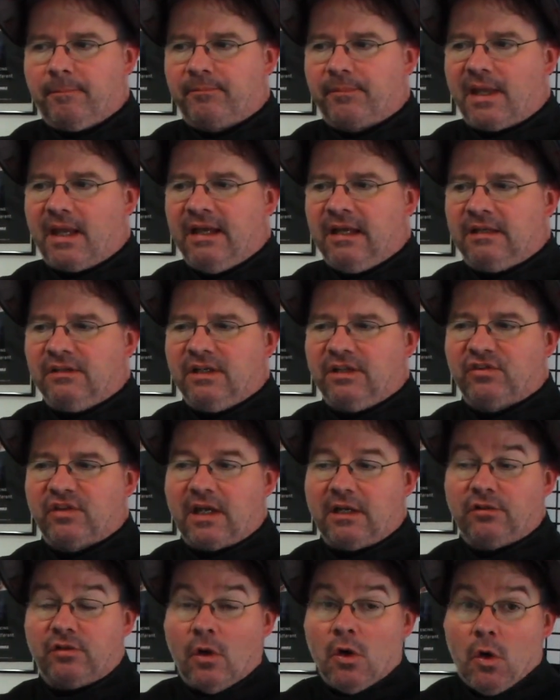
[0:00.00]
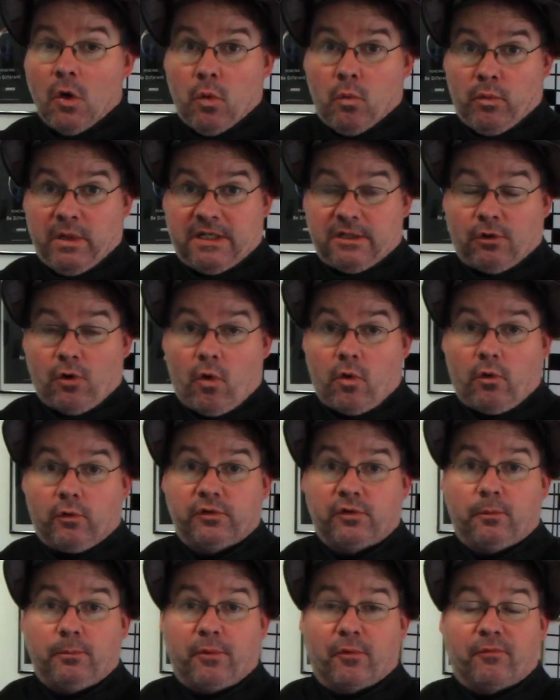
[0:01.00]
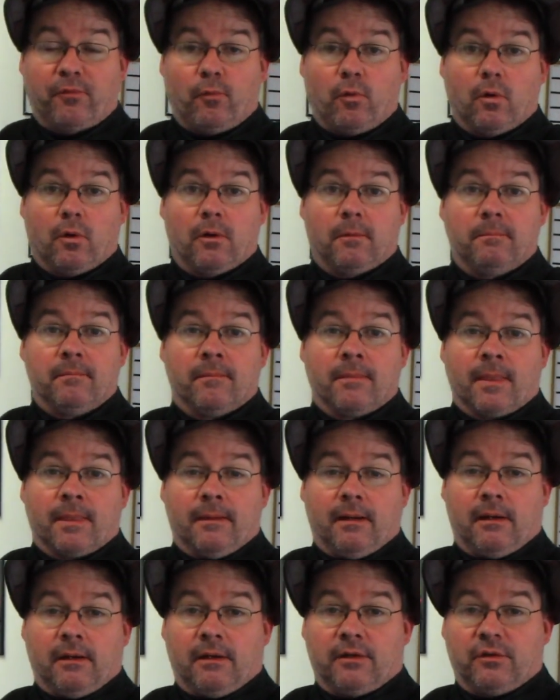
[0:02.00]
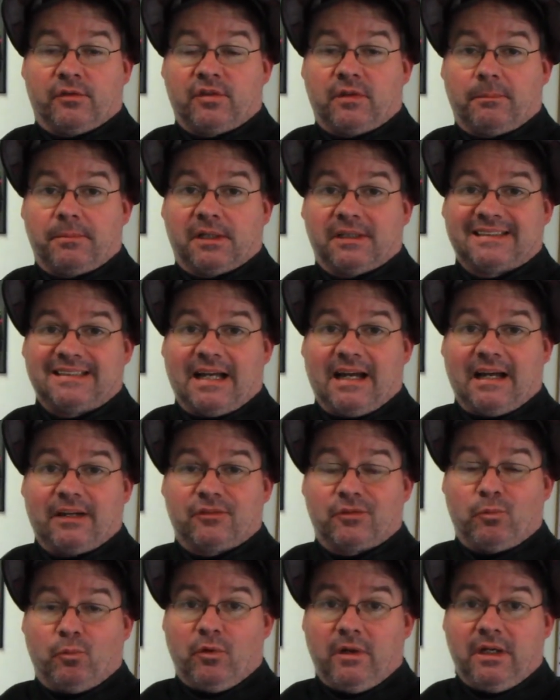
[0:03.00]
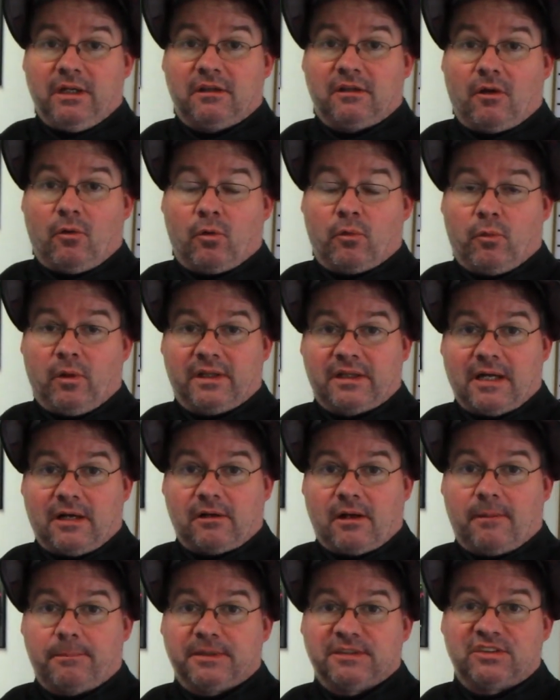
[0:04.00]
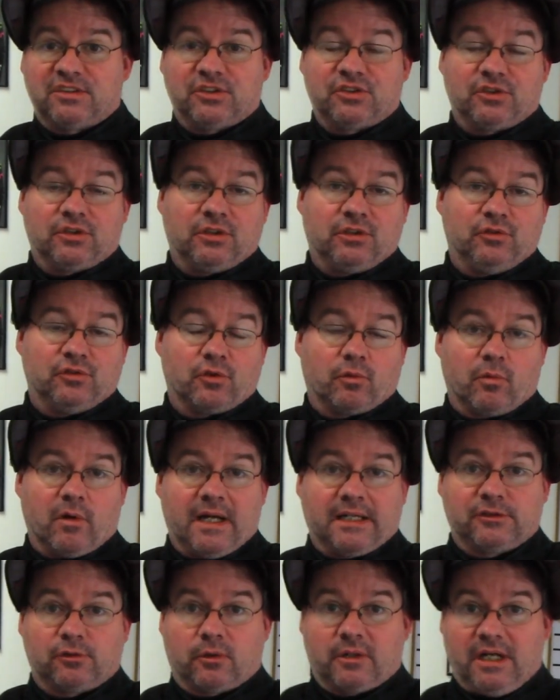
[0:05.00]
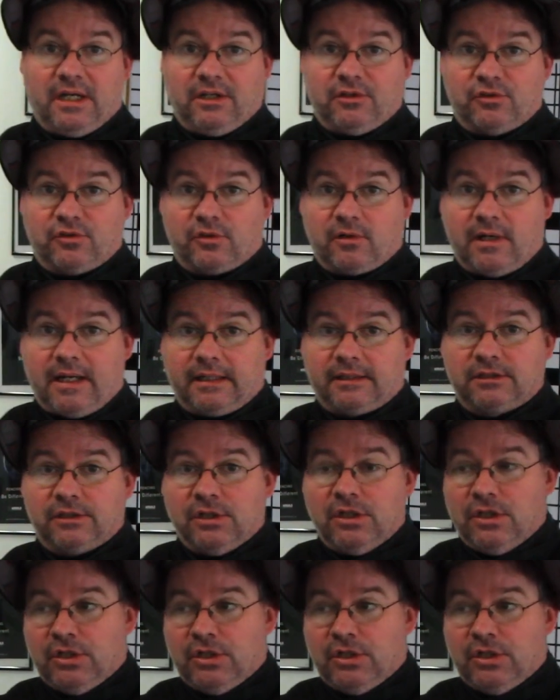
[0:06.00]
In this case, we can also perform simple attacks with or without opposition, direct or indirect.